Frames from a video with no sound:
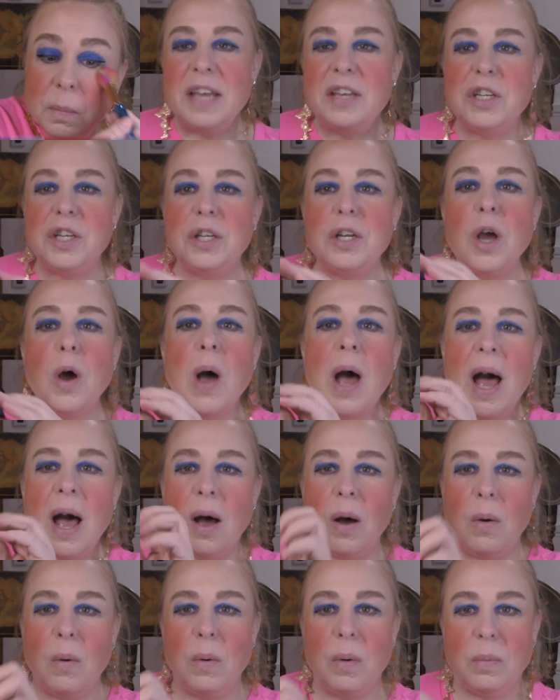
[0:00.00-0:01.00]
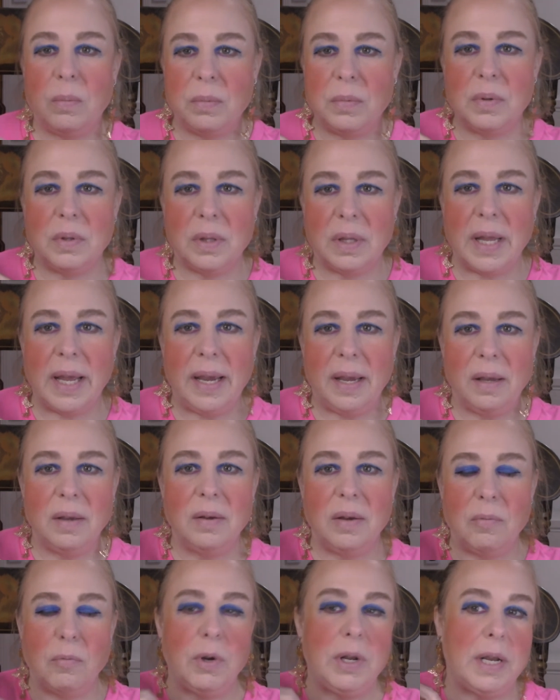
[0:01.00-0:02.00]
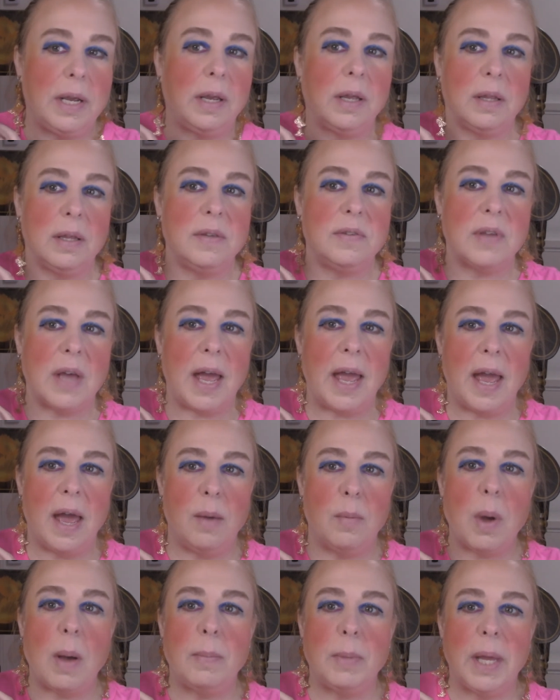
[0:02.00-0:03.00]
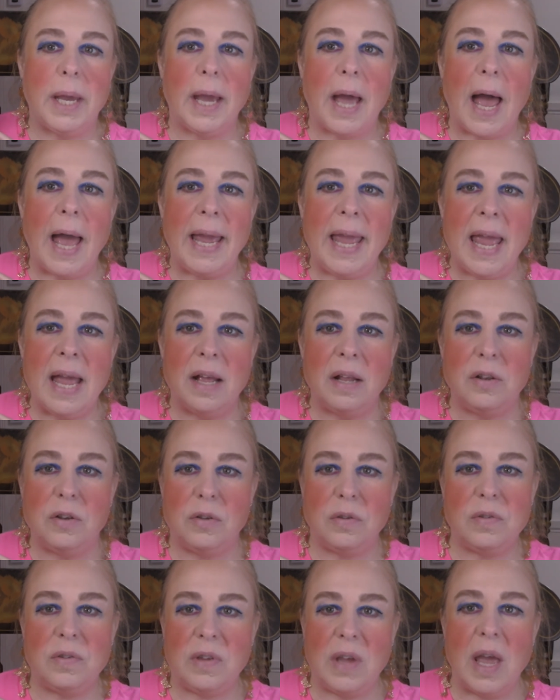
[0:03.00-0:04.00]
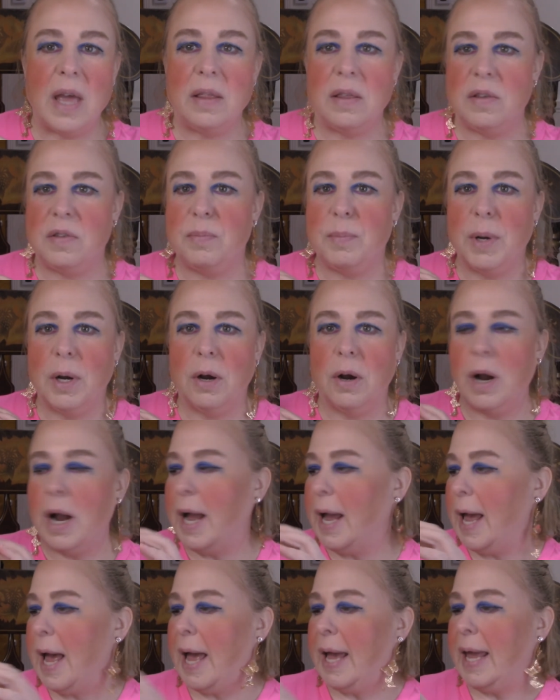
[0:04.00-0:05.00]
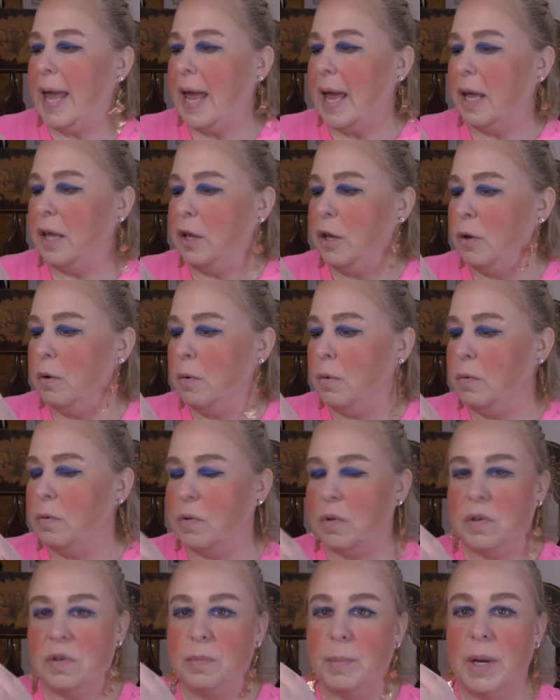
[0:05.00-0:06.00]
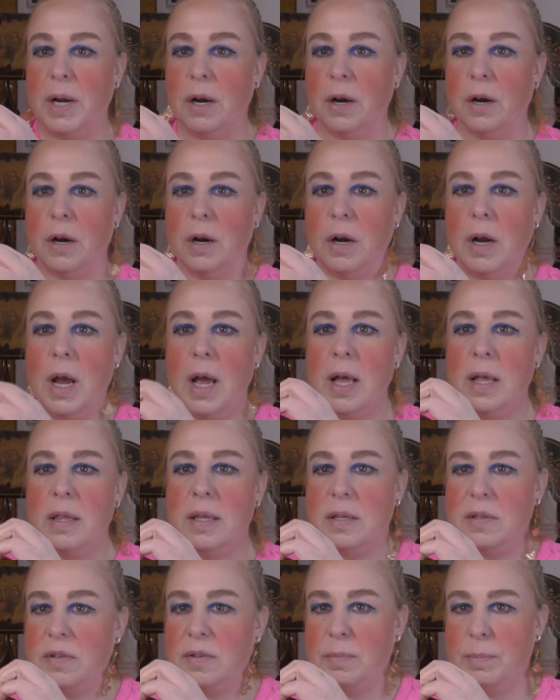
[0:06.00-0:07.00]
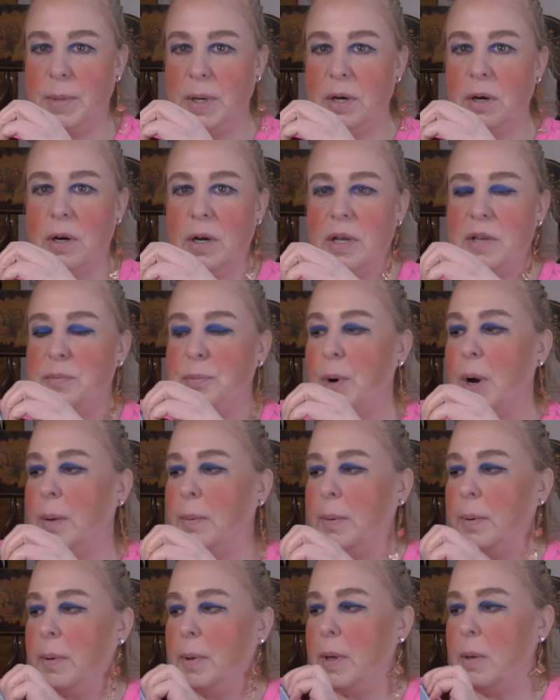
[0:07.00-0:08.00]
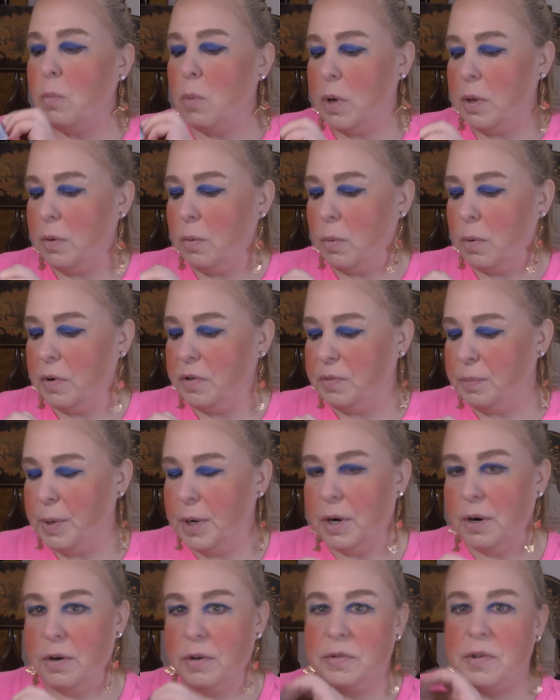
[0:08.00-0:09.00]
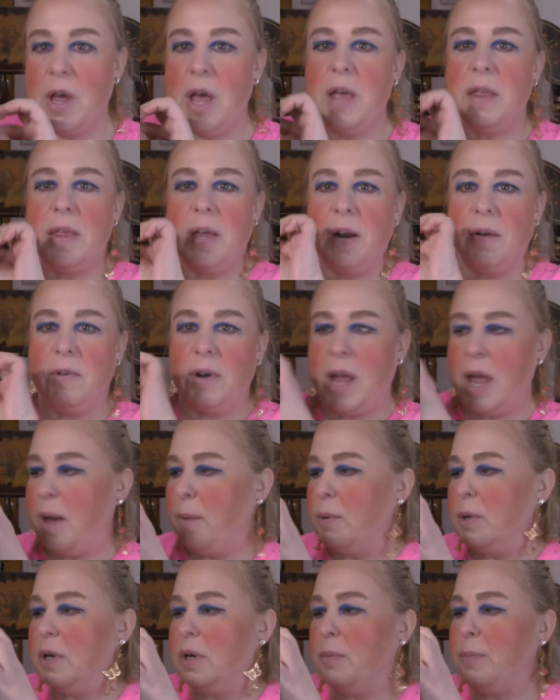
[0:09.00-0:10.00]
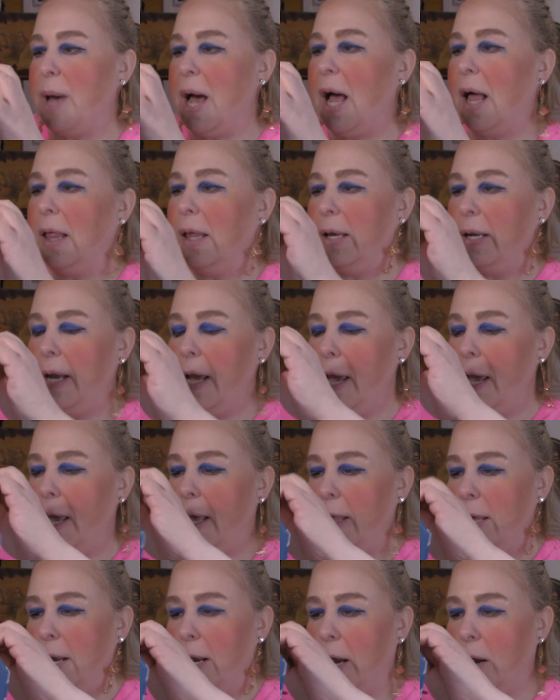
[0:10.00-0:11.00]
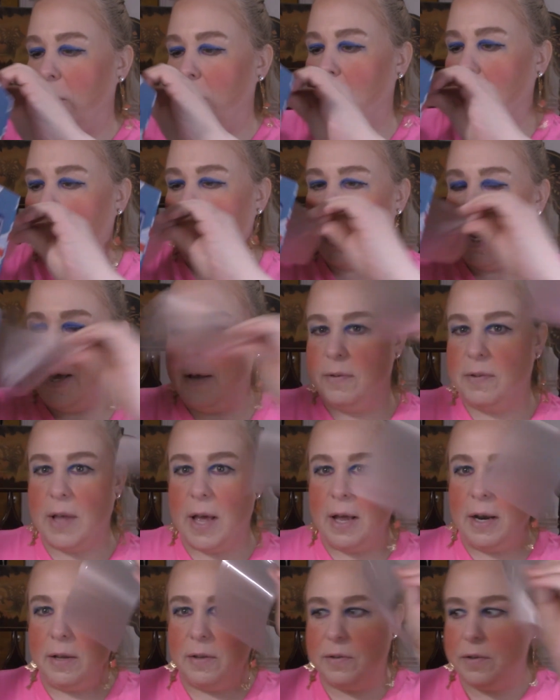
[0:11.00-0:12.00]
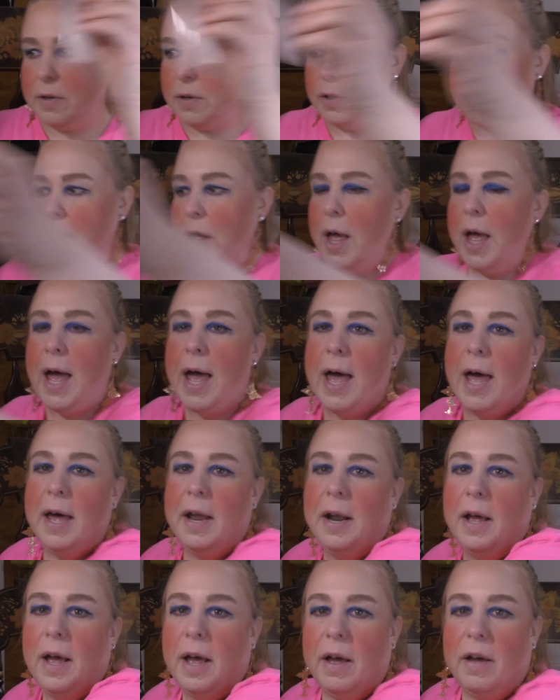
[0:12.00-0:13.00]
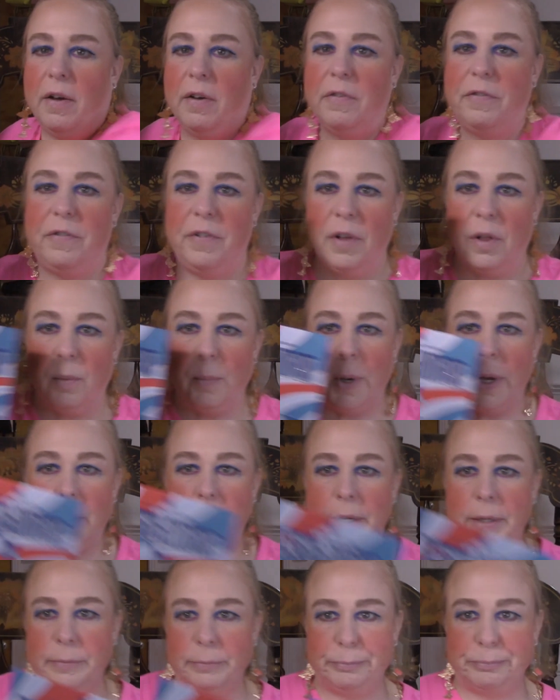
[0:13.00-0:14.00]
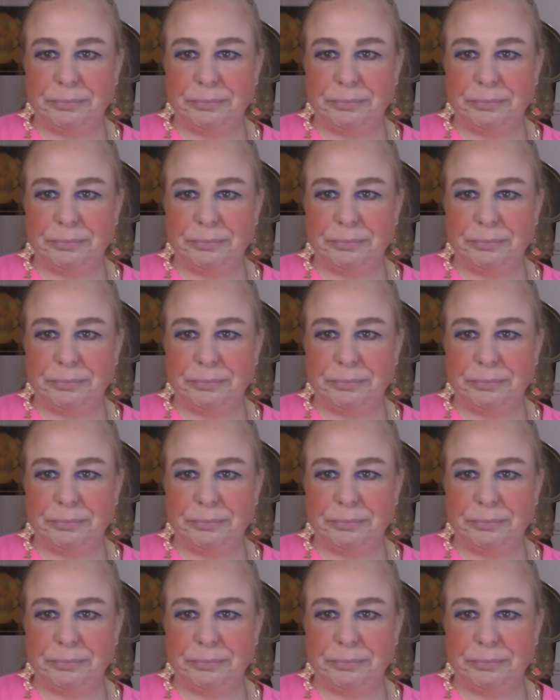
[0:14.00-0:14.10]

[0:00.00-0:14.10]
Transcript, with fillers: Do you know how like ridiculous I am? I'm like, I can't see out of this mirror. I, I can't use this mirror. This mirror is probably one of the worst mirrors that ever came in a palette. And then I realized that it still had a film on it.